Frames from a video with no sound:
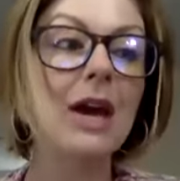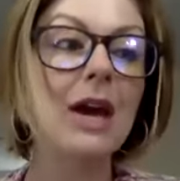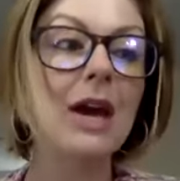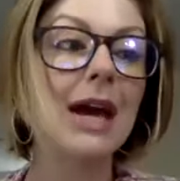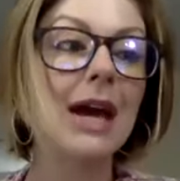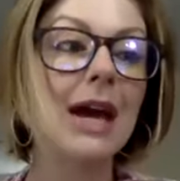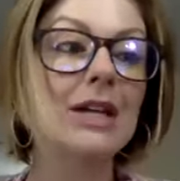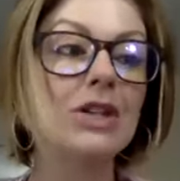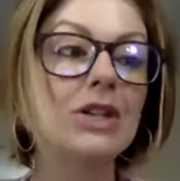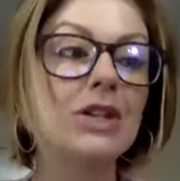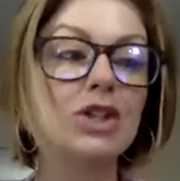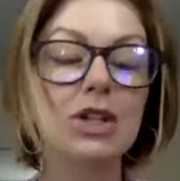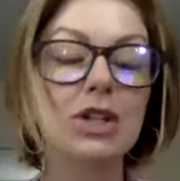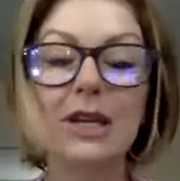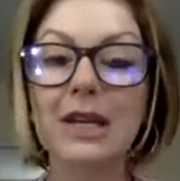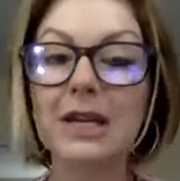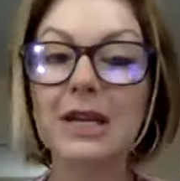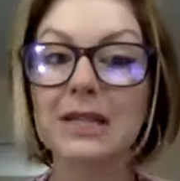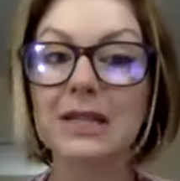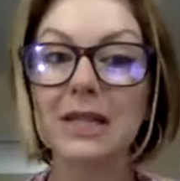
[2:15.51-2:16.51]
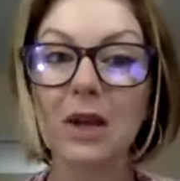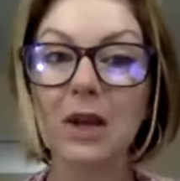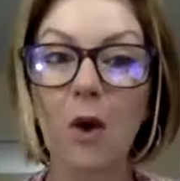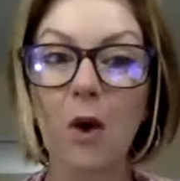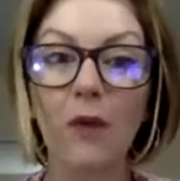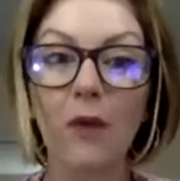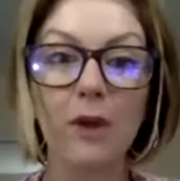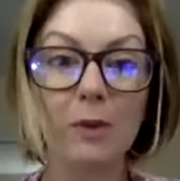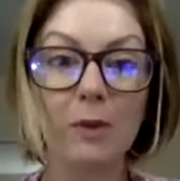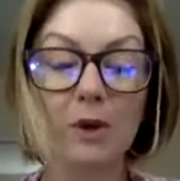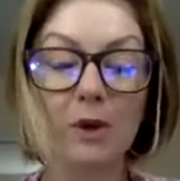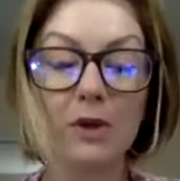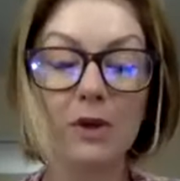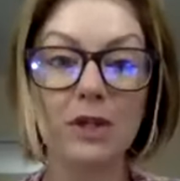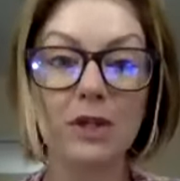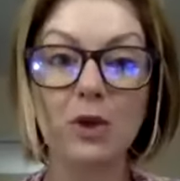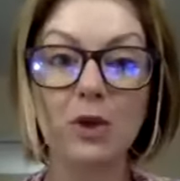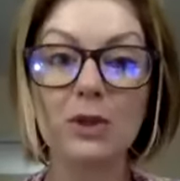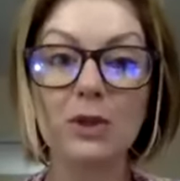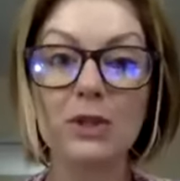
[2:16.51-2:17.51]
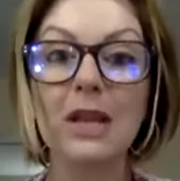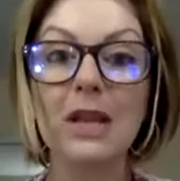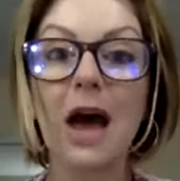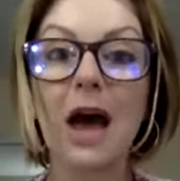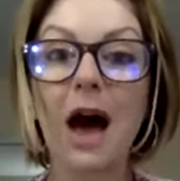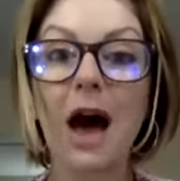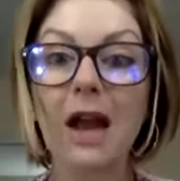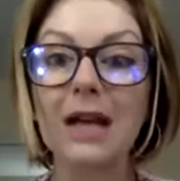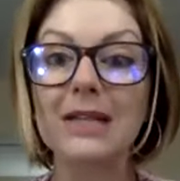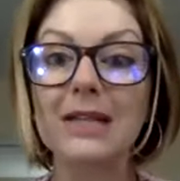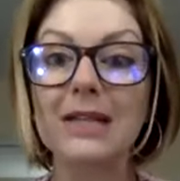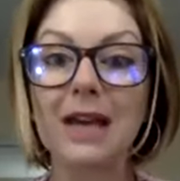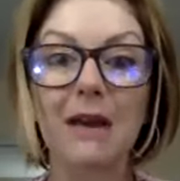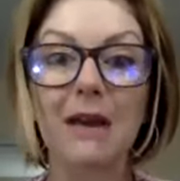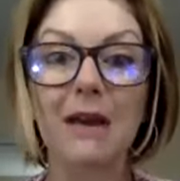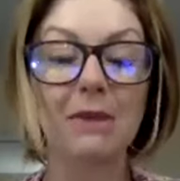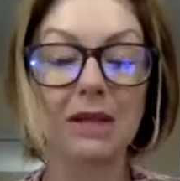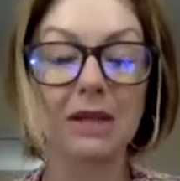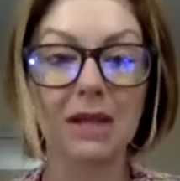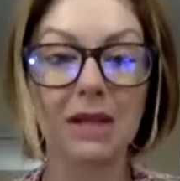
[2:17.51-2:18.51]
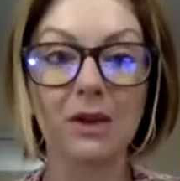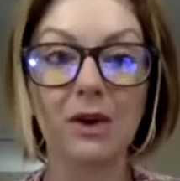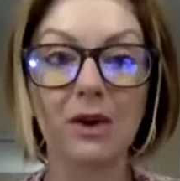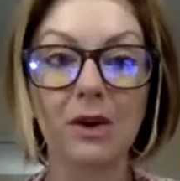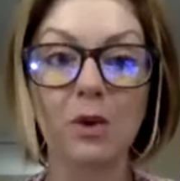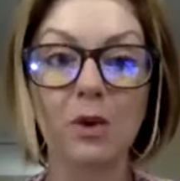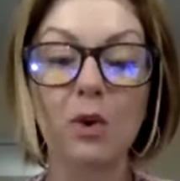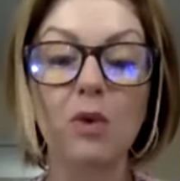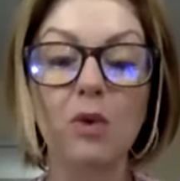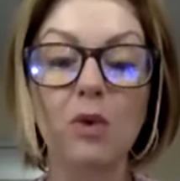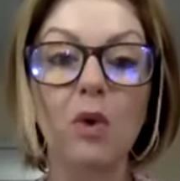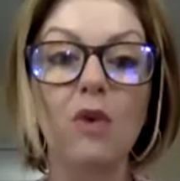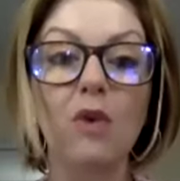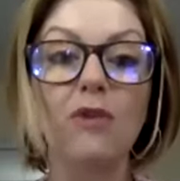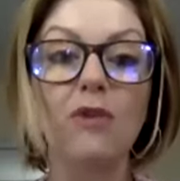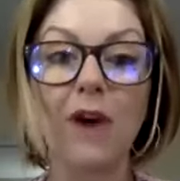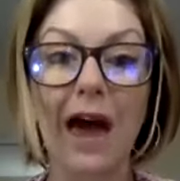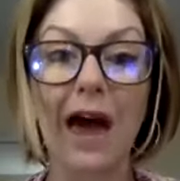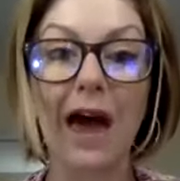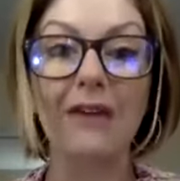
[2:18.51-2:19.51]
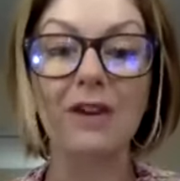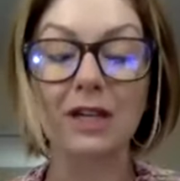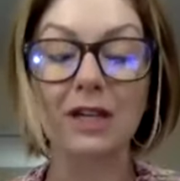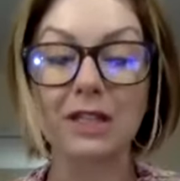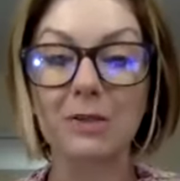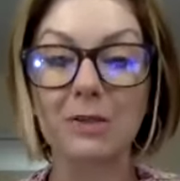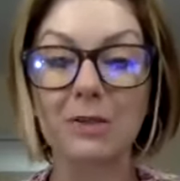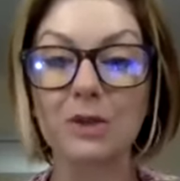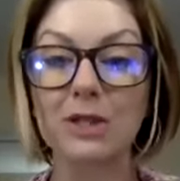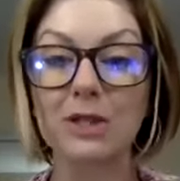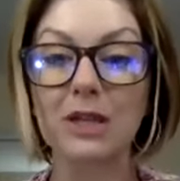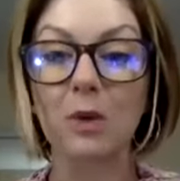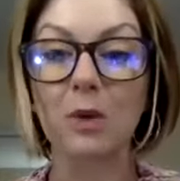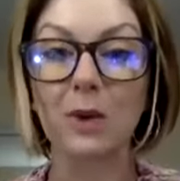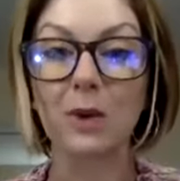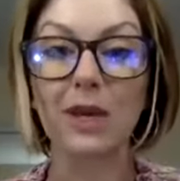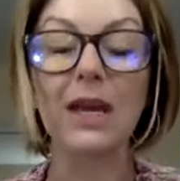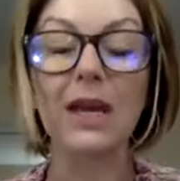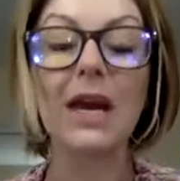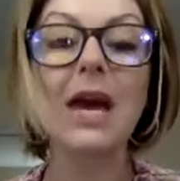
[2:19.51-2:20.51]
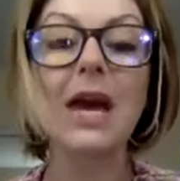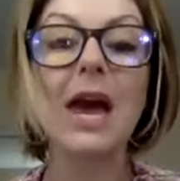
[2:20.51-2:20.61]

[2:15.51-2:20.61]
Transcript: and she is the only person who's not a diamond leader who enrolled 5 customers in a week